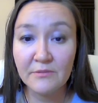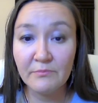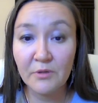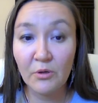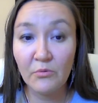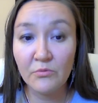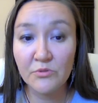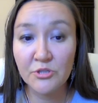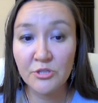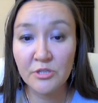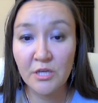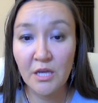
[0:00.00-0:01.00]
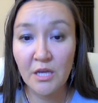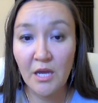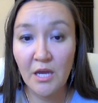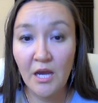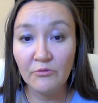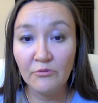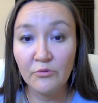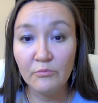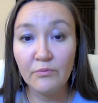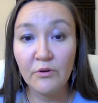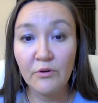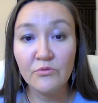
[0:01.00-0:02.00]
coach, how you
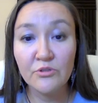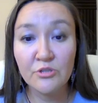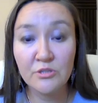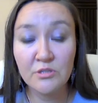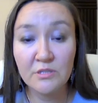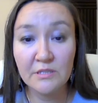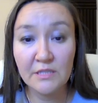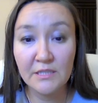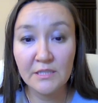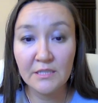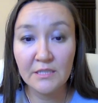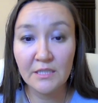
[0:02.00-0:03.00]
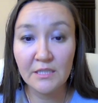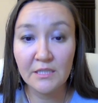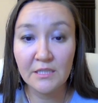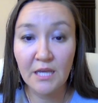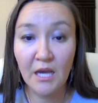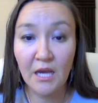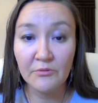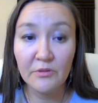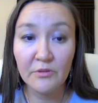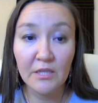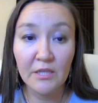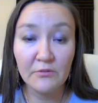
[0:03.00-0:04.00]
approached it and how you
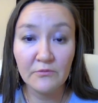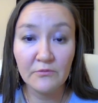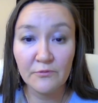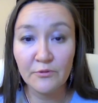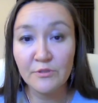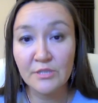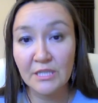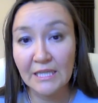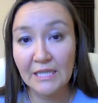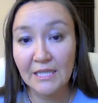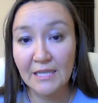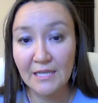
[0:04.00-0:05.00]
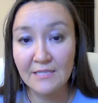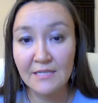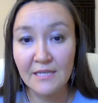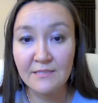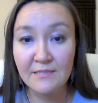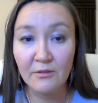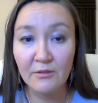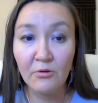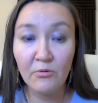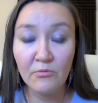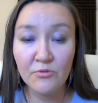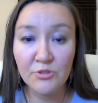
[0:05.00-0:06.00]
got your first gig as a
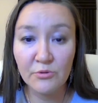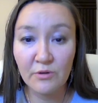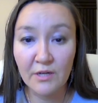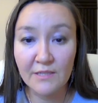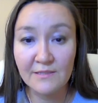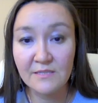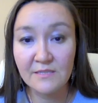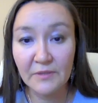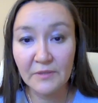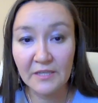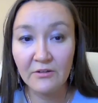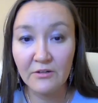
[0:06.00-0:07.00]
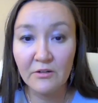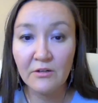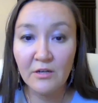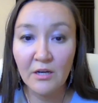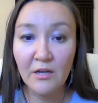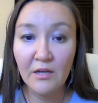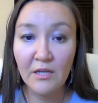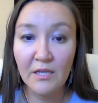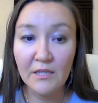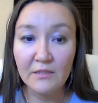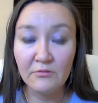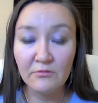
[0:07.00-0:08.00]
coach or as a speaker,
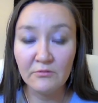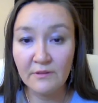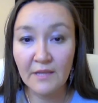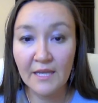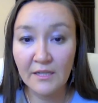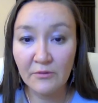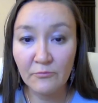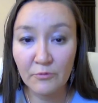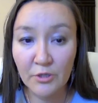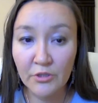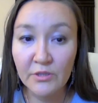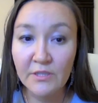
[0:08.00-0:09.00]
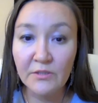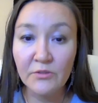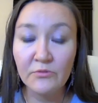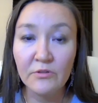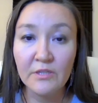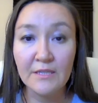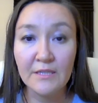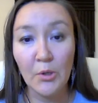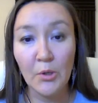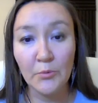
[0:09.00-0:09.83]
and all the line of work that you're in now.